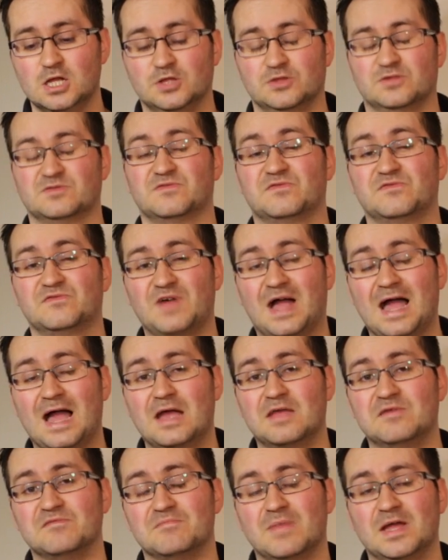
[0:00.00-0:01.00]
There's
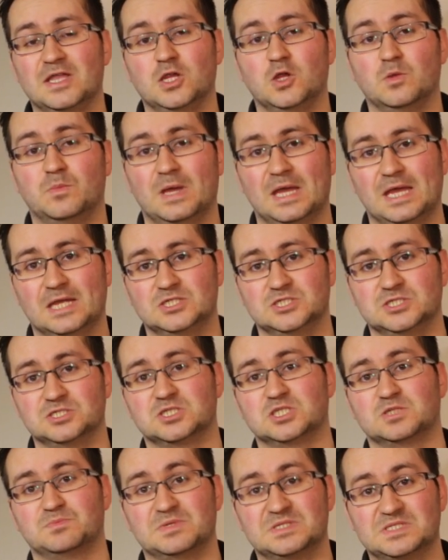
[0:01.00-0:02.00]
5 menu
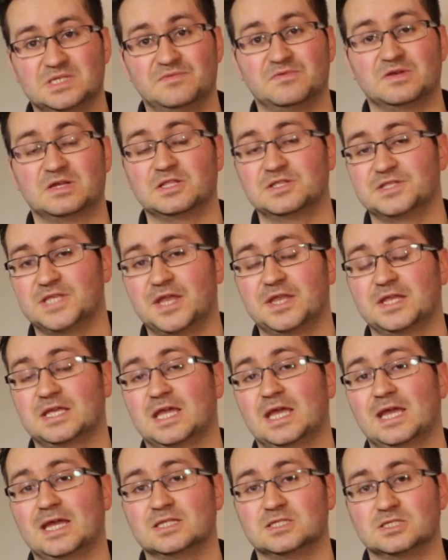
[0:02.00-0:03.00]
pages specifically
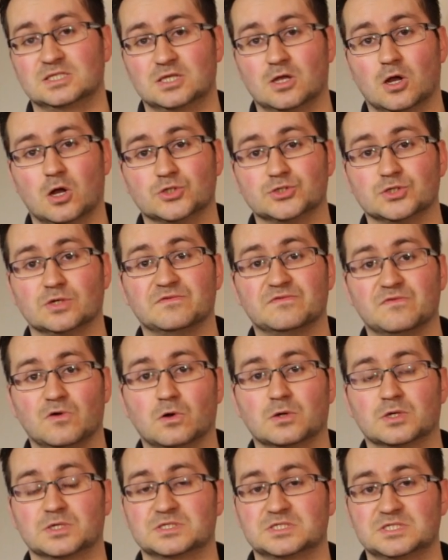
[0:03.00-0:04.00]
dedicated to the
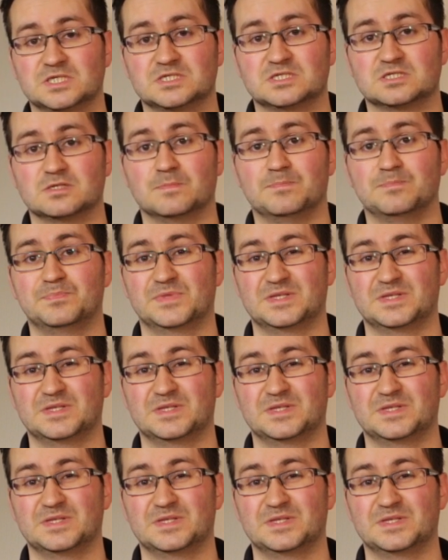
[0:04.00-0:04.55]
autofocus system.